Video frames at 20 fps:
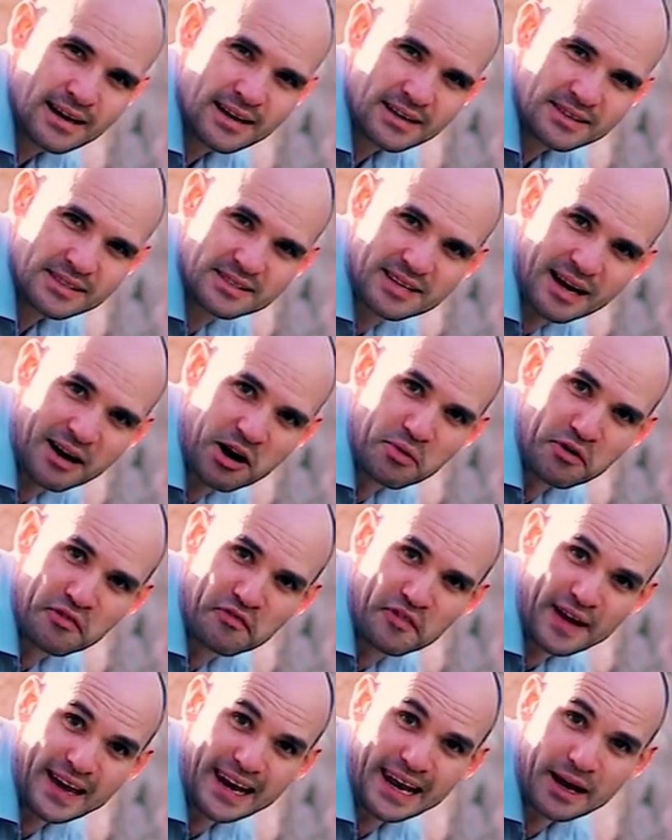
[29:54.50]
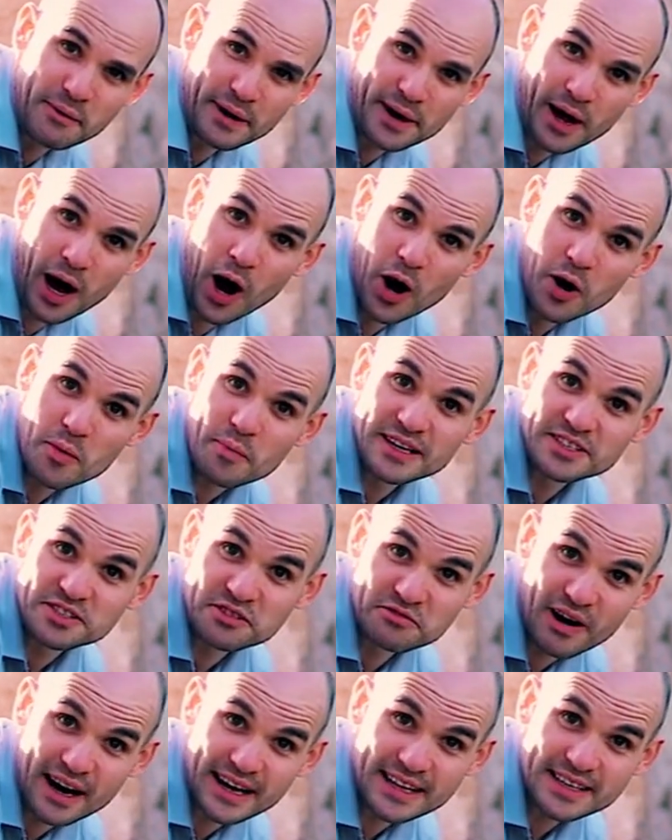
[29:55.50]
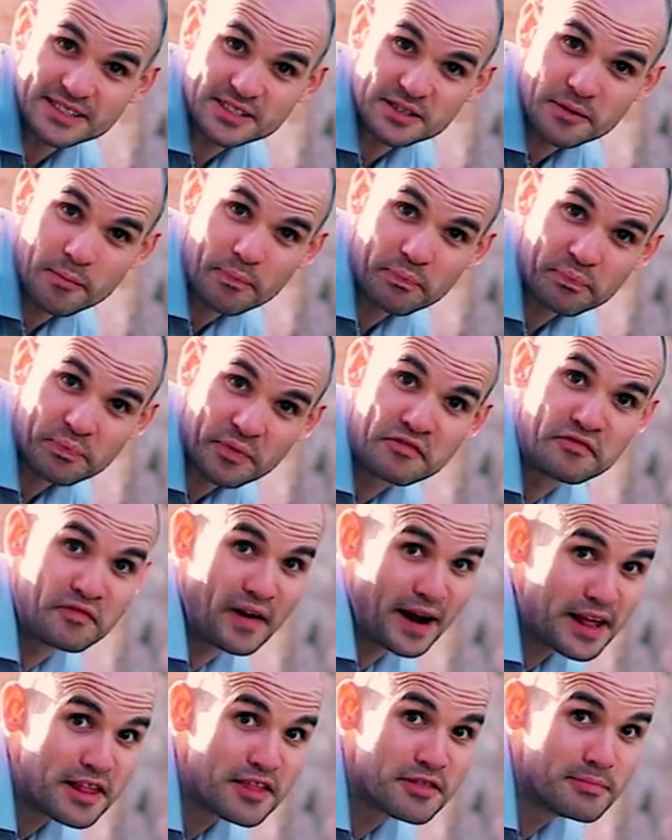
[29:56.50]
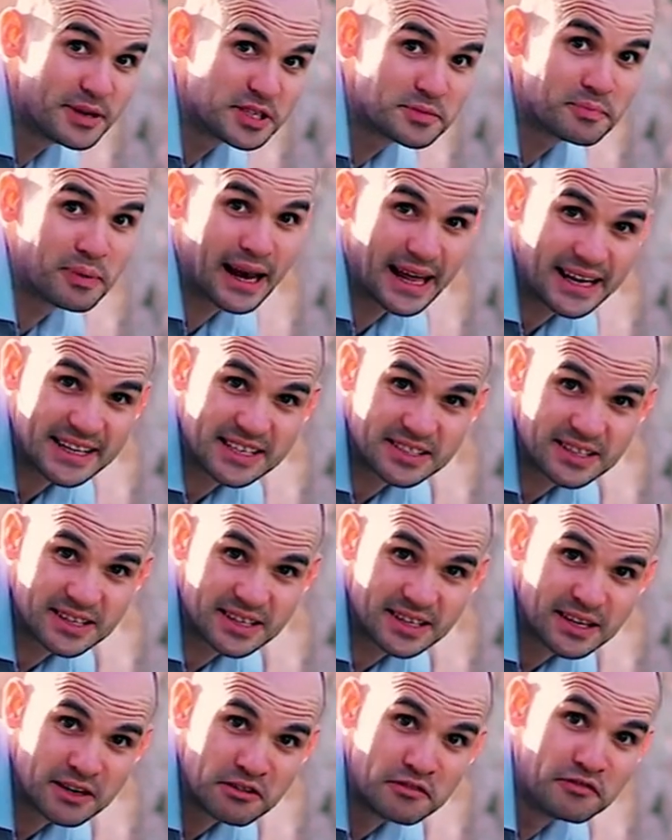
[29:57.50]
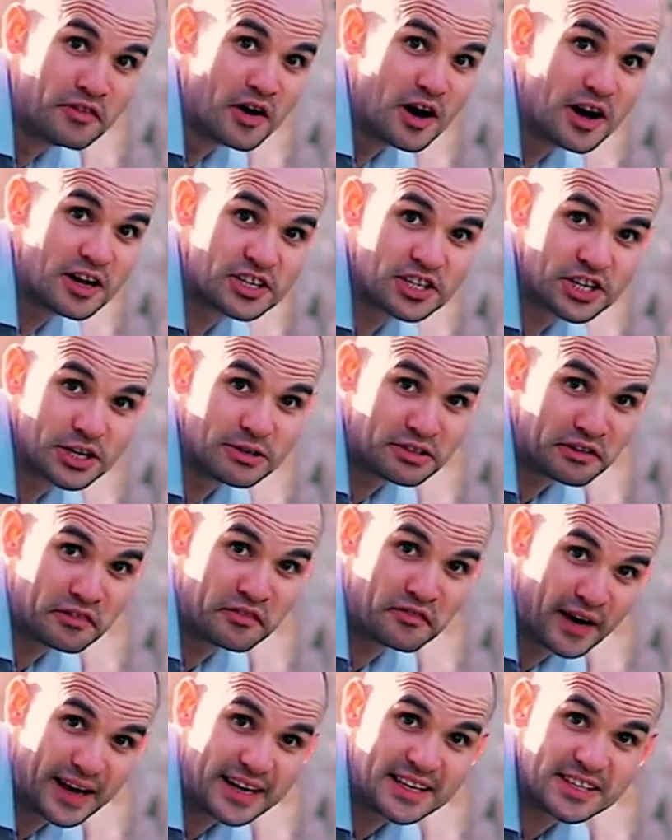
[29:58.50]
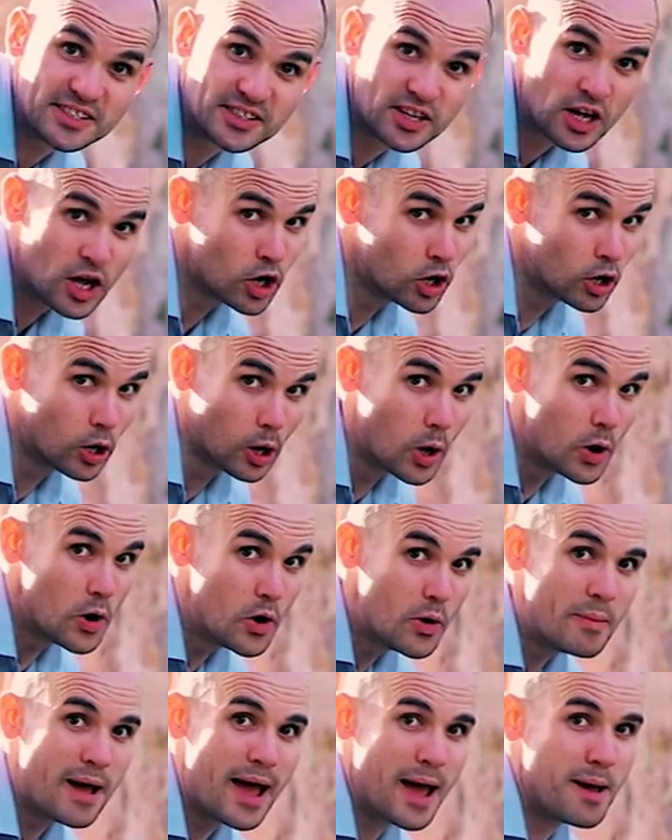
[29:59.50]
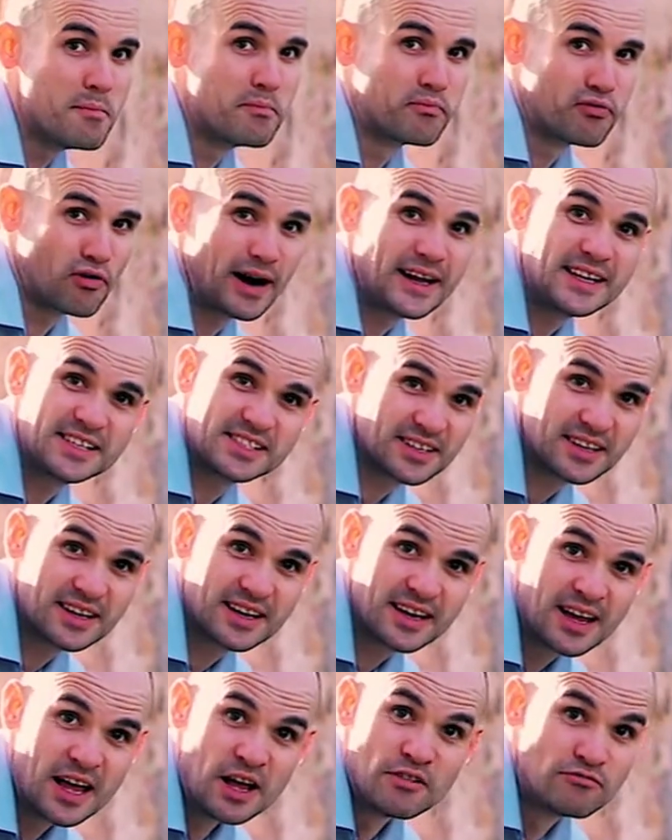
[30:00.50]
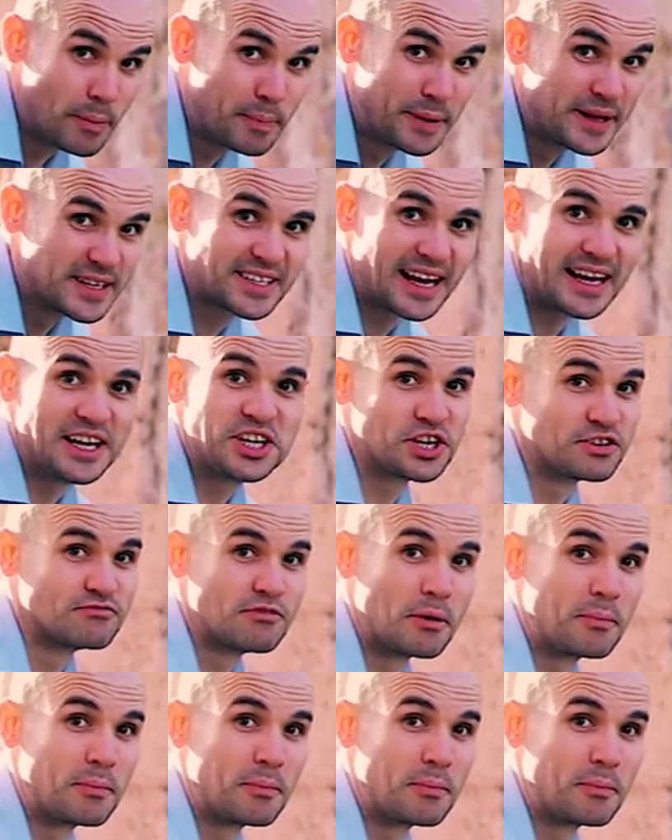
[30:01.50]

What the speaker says: It's a terrible feeling when hope is erased, faith misplaced, virtue defaced, gloom embraced, reputation